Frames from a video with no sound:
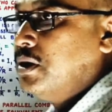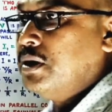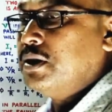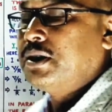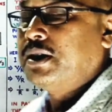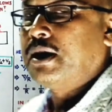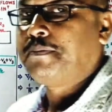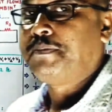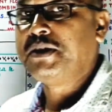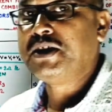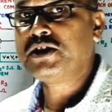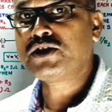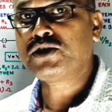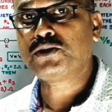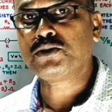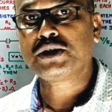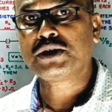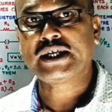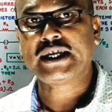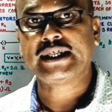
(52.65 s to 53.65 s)
That means to
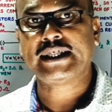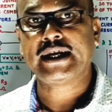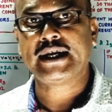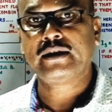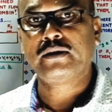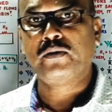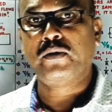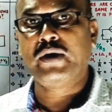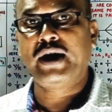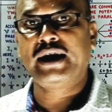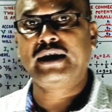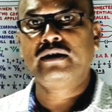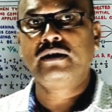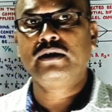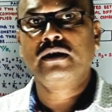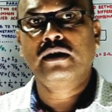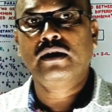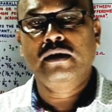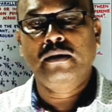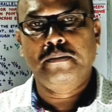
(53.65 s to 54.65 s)
say that when
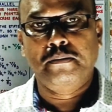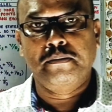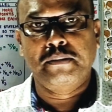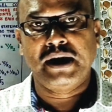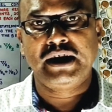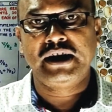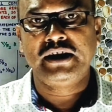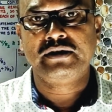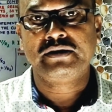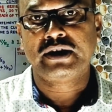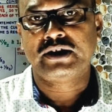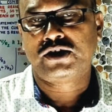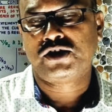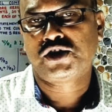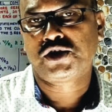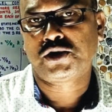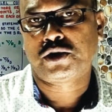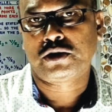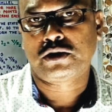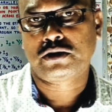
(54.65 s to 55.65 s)
many
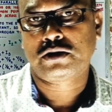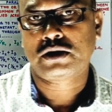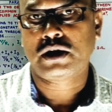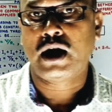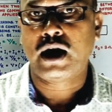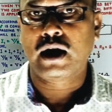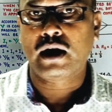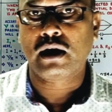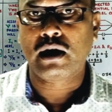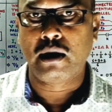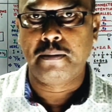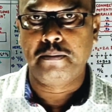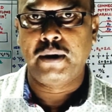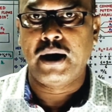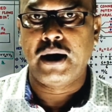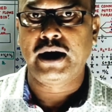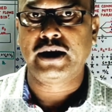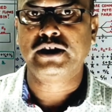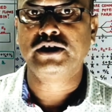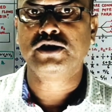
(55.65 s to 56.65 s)
resistors are
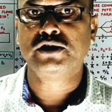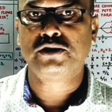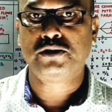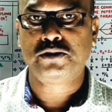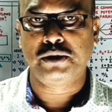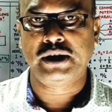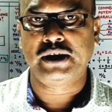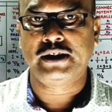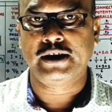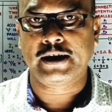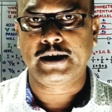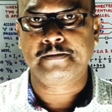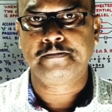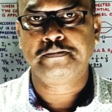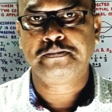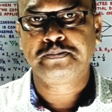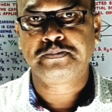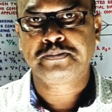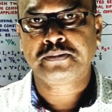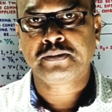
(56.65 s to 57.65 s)
combined together,
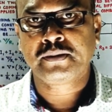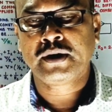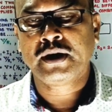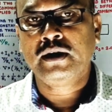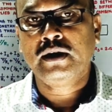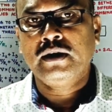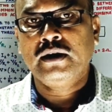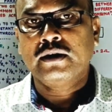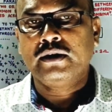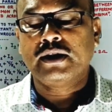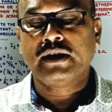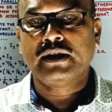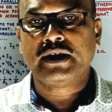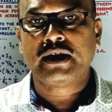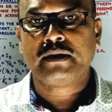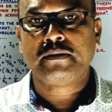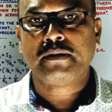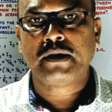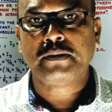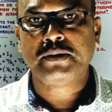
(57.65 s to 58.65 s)
then there
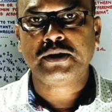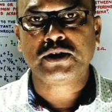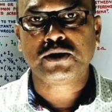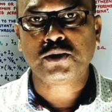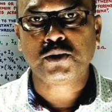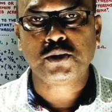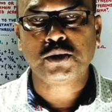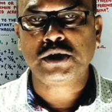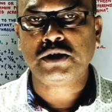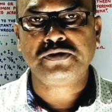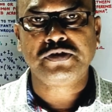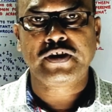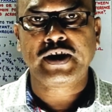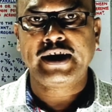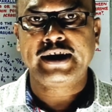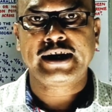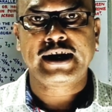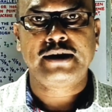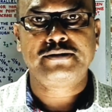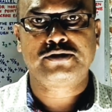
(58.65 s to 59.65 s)
may be two different
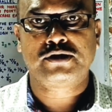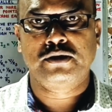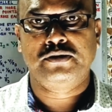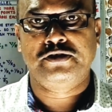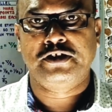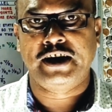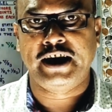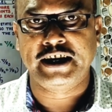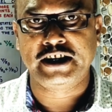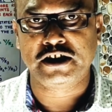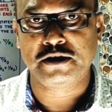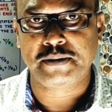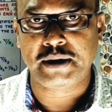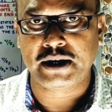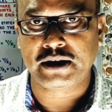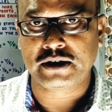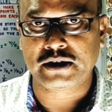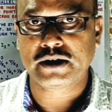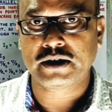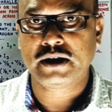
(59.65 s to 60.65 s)
types of
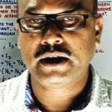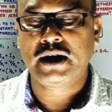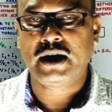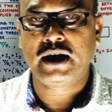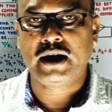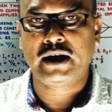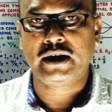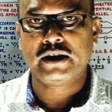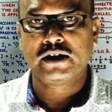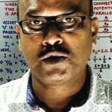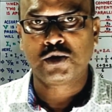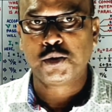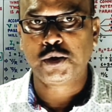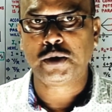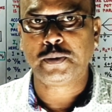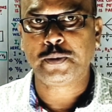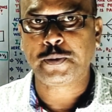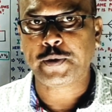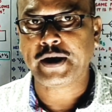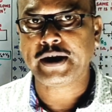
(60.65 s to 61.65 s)
arrangements, and these two
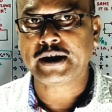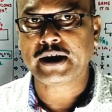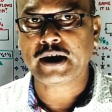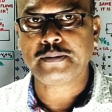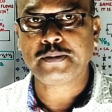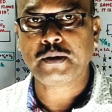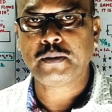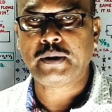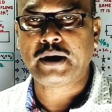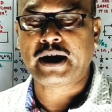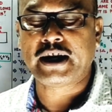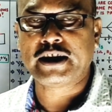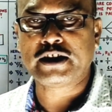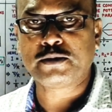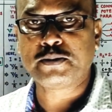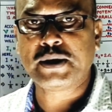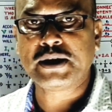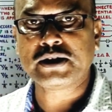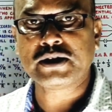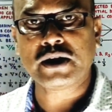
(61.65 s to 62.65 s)
different type of
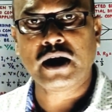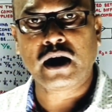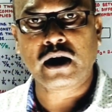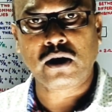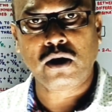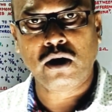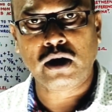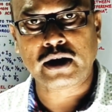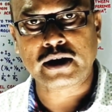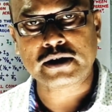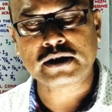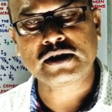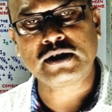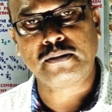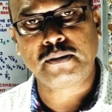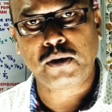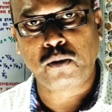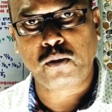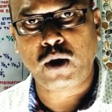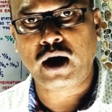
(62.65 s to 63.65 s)
arrangements are called as number
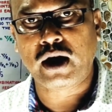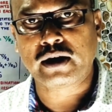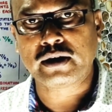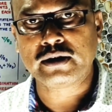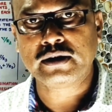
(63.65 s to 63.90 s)
one,